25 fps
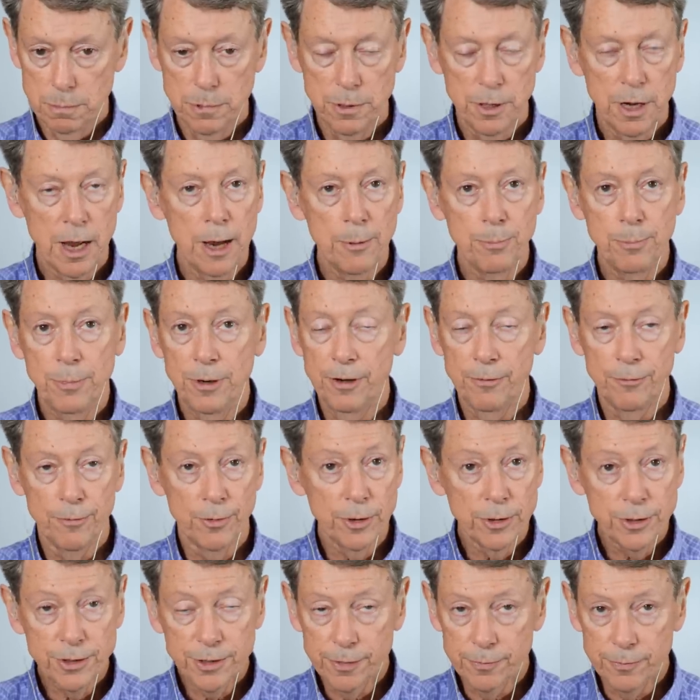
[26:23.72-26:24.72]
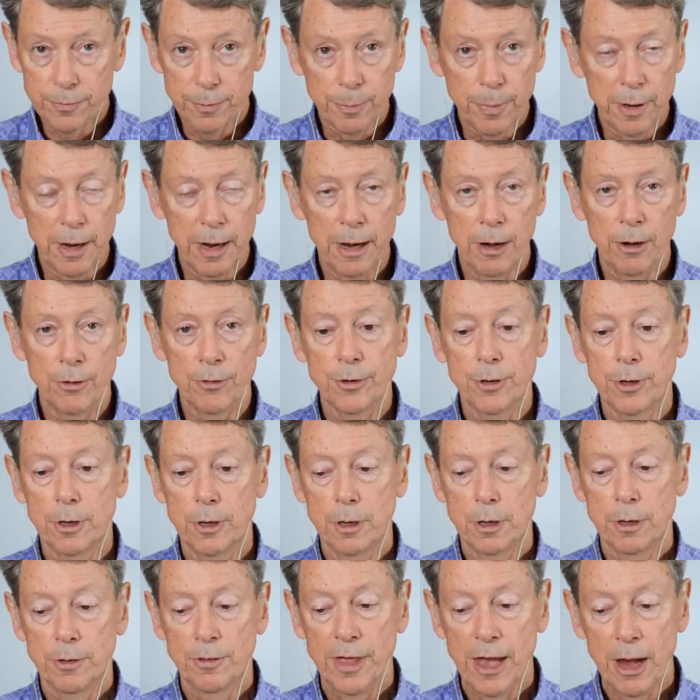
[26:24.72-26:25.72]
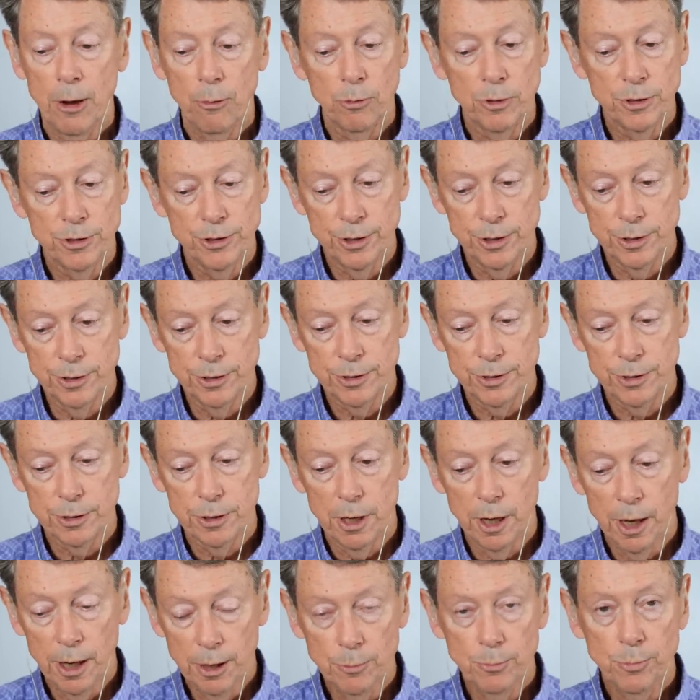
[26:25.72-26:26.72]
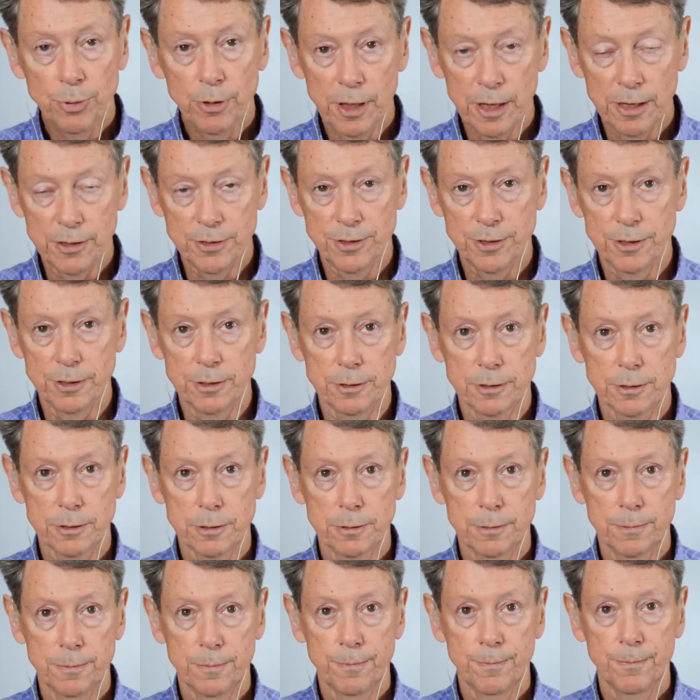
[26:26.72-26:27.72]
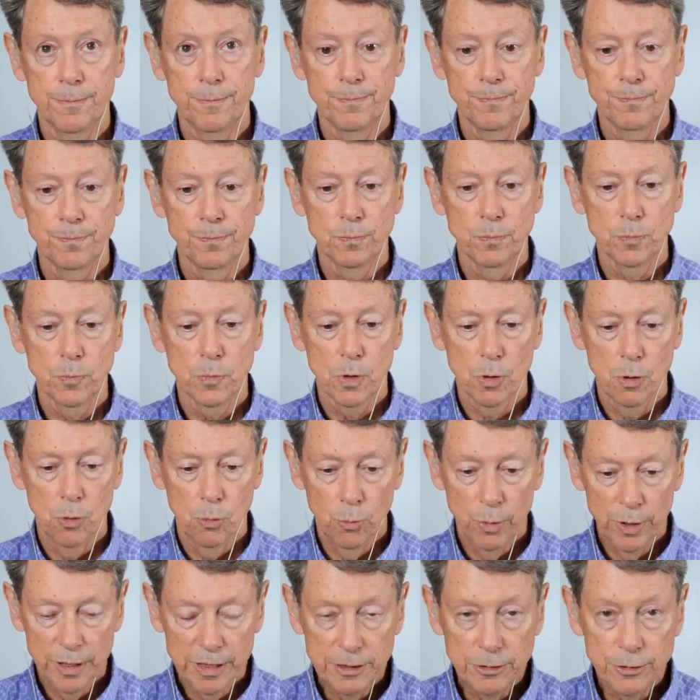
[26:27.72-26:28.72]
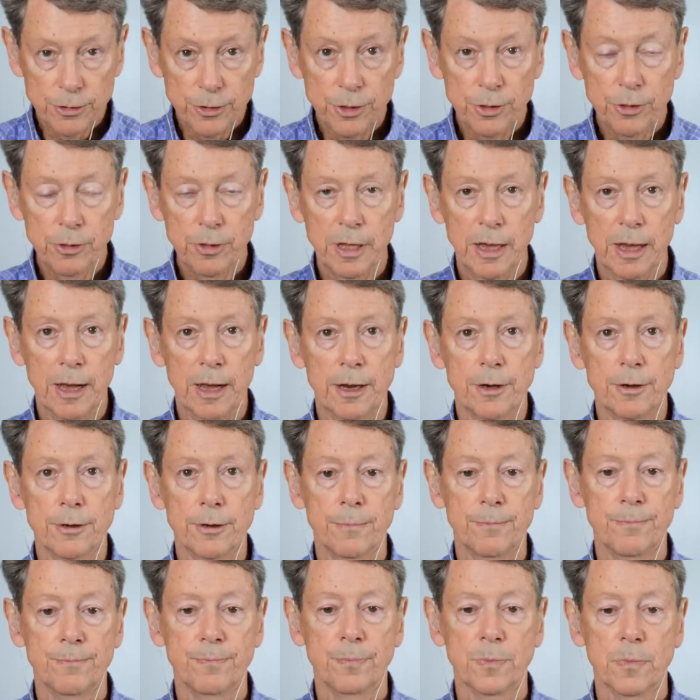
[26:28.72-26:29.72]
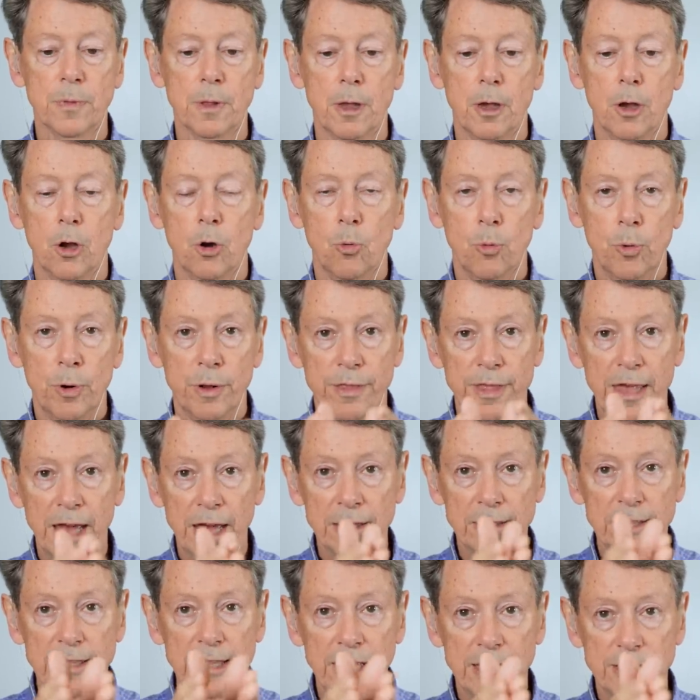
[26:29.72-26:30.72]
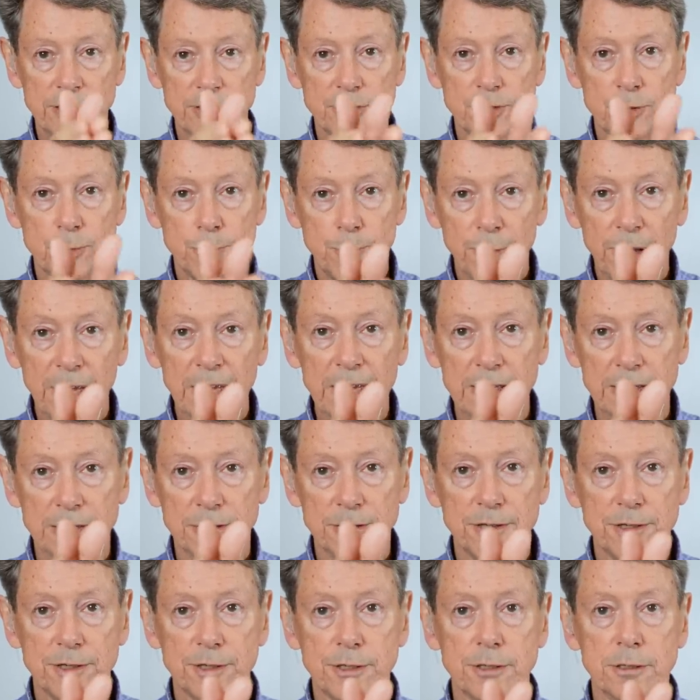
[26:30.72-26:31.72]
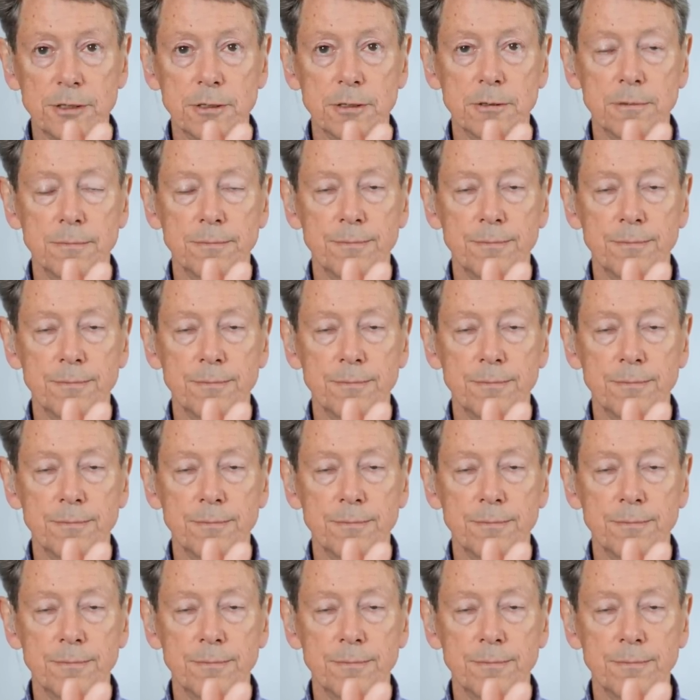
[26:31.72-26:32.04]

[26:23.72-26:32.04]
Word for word: not be aversive about that which is unpleasant. We can do that. Without that space,